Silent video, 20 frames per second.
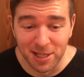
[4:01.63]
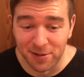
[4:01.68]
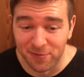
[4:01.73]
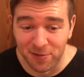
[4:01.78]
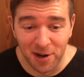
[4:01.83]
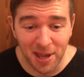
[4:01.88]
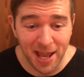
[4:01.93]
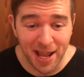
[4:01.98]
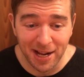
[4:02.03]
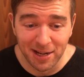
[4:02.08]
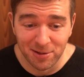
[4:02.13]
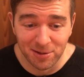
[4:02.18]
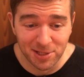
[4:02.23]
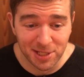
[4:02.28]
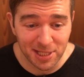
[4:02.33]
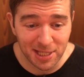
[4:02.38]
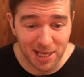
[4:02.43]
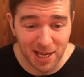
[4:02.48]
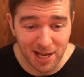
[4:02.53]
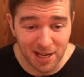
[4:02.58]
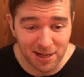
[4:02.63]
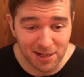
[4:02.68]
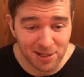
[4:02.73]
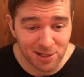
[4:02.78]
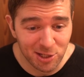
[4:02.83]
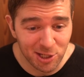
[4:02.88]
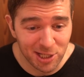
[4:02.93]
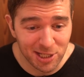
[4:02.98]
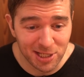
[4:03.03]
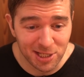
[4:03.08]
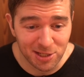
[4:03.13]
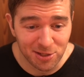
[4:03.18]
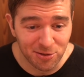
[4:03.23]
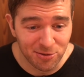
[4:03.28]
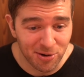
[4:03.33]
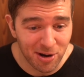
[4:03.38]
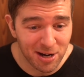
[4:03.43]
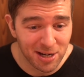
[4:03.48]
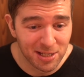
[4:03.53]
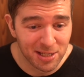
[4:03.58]
different angles again. Jesus
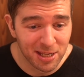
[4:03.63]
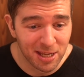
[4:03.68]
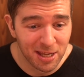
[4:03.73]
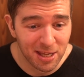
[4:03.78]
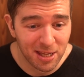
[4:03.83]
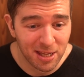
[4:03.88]
Christ.